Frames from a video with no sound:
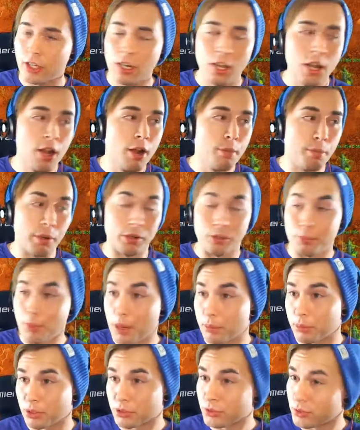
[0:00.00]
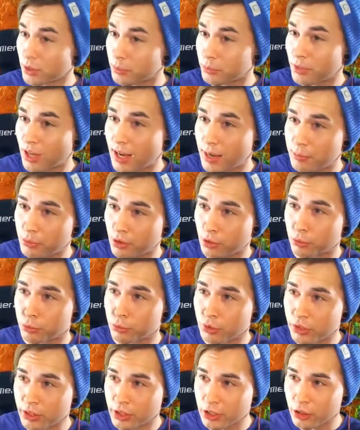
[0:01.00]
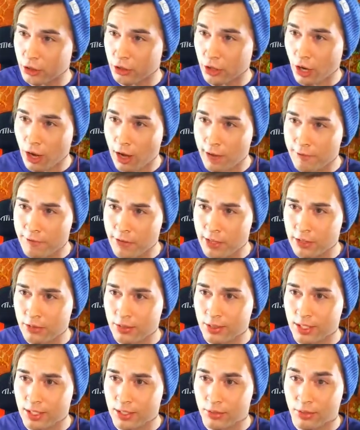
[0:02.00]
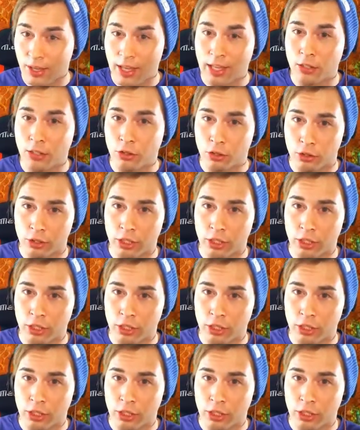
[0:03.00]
But remember, sometimes a really good offense is a good